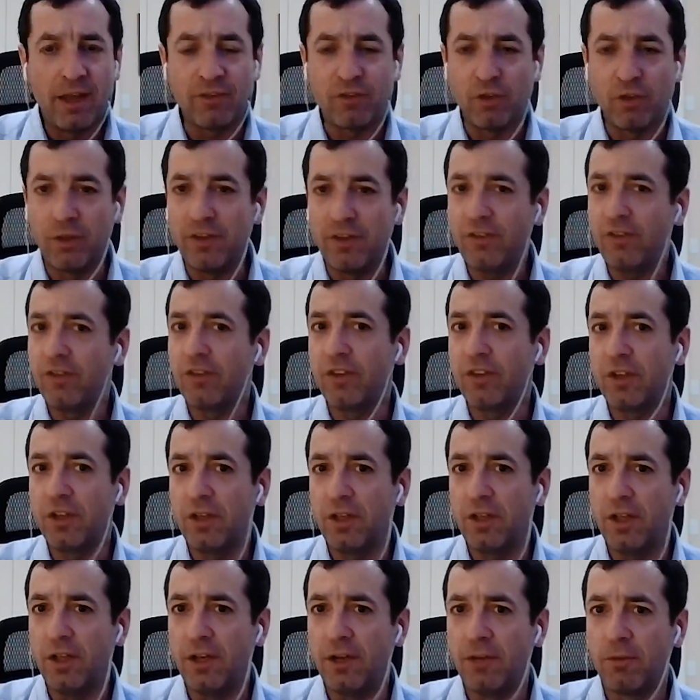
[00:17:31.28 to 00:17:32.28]
And so this is
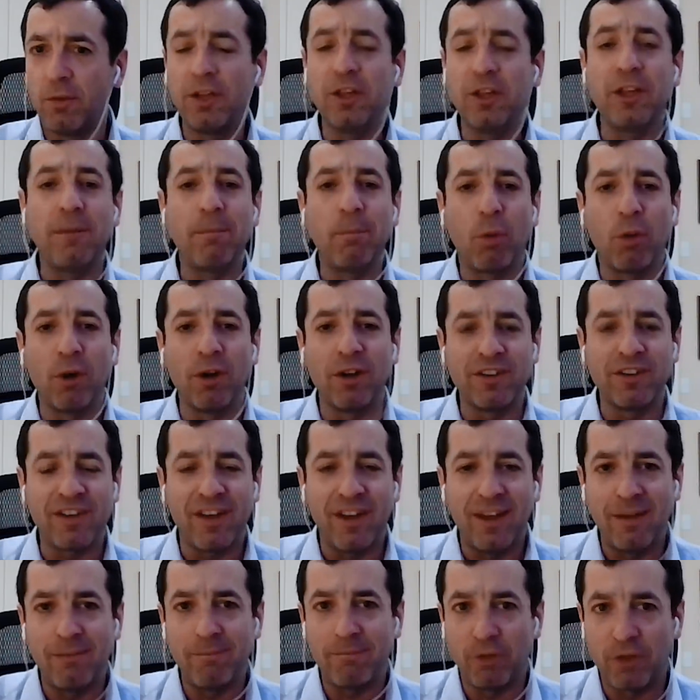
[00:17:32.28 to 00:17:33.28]
a, a, really important
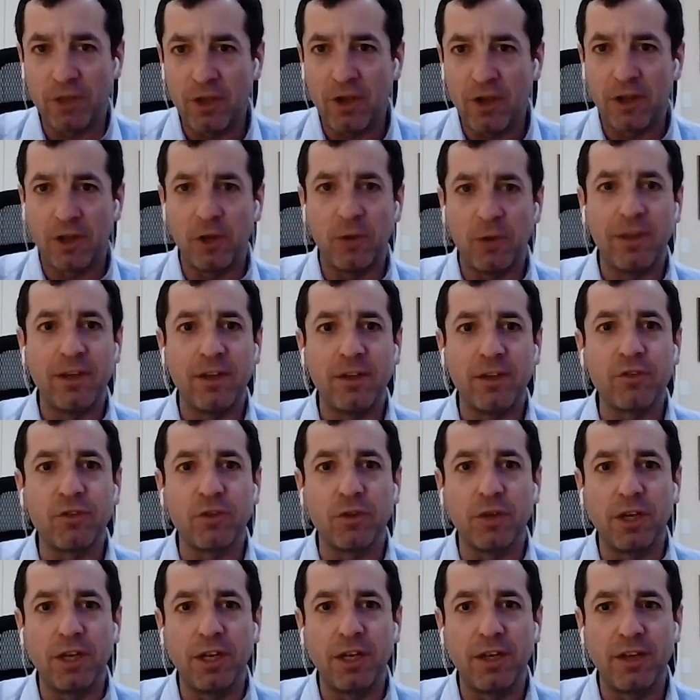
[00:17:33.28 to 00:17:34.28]
time for the auto
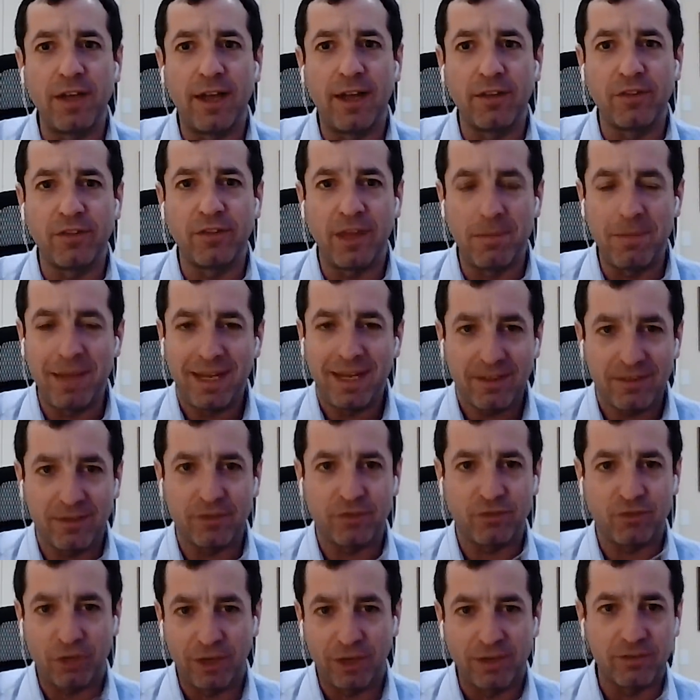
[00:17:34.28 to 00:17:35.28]
industry as they make this
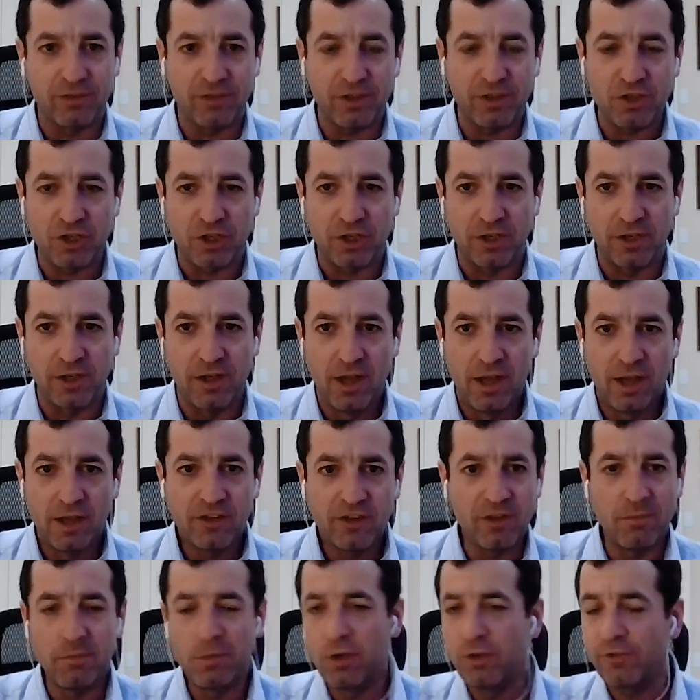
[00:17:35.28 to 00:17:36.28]
transition
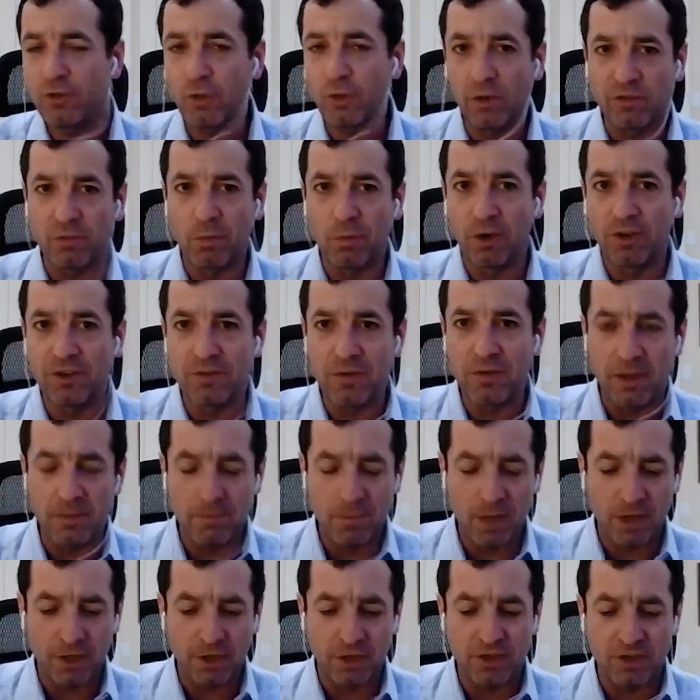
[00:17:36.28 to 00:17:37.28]
to move towards more
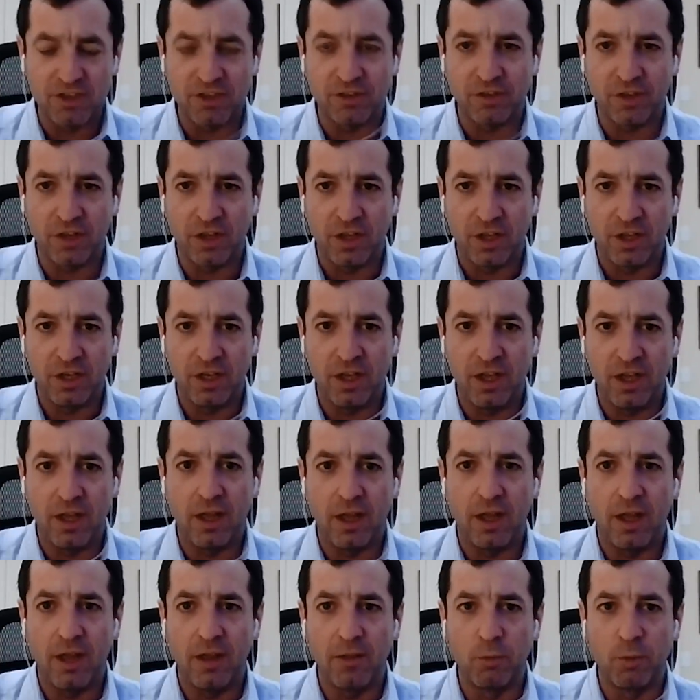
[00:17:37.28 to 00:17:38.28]
modern design,
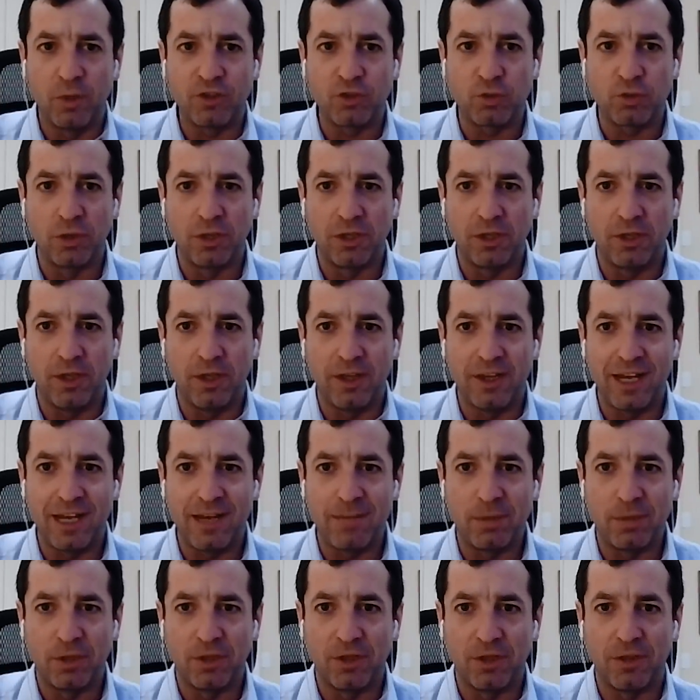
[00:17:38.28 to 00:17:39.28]
uh, which will
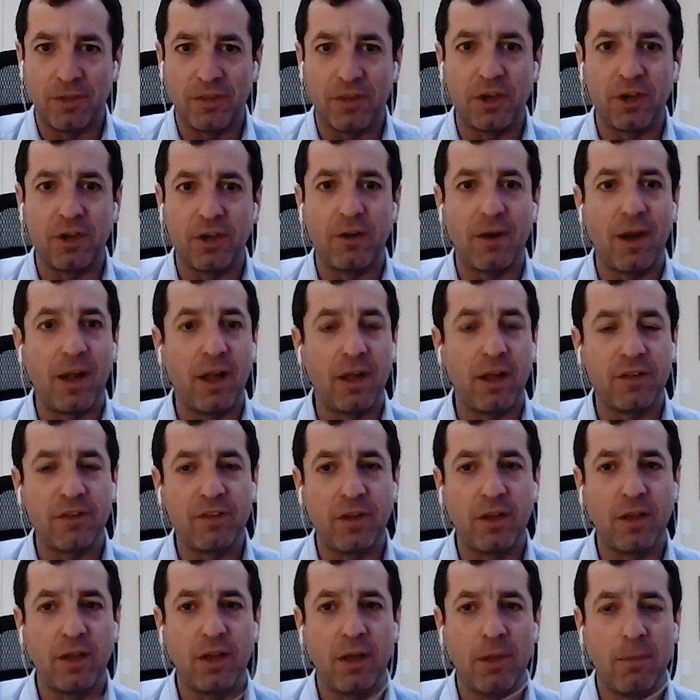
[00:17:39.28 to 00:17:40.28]
enable their uh,
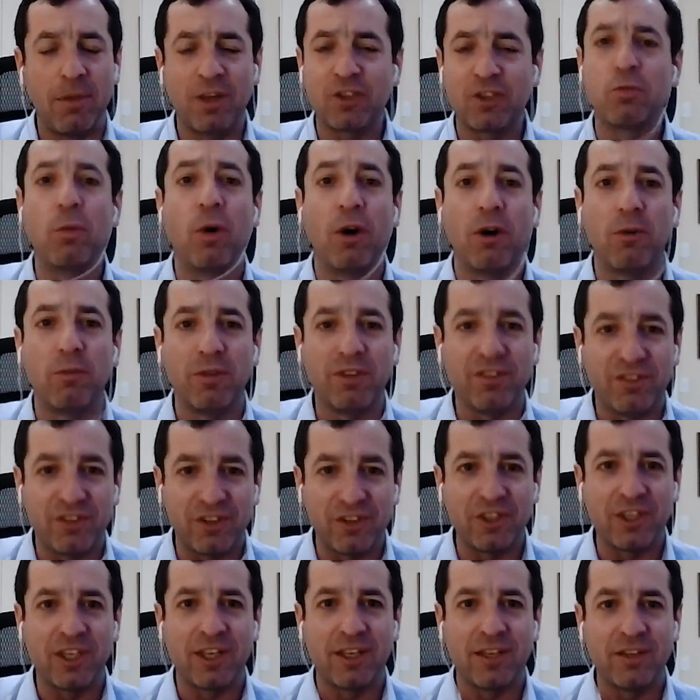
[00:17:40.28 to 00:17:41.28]
a much more
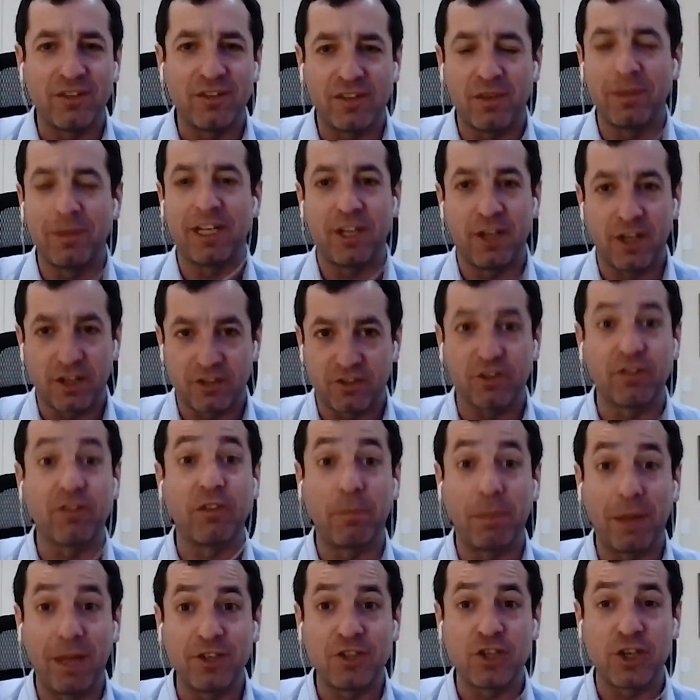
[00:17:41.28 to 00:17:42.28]
resilient semiconductor
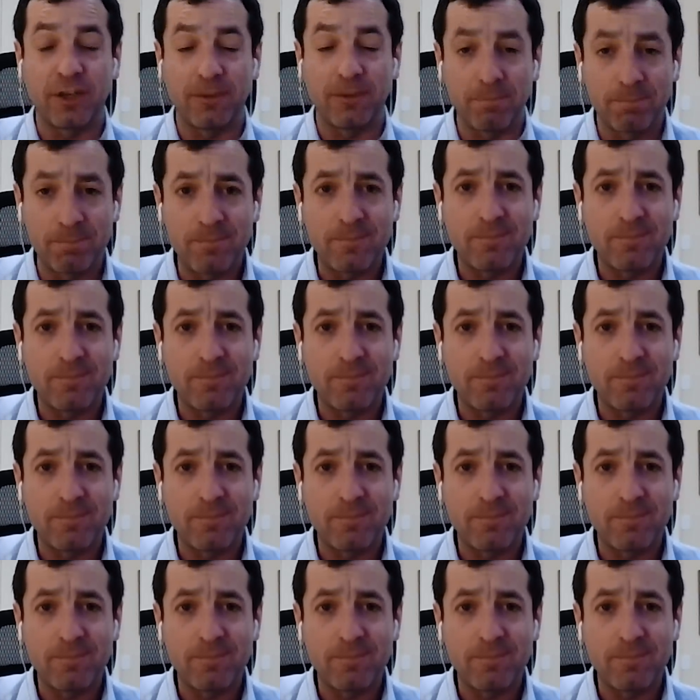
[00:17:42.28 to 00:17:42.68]
supply chain.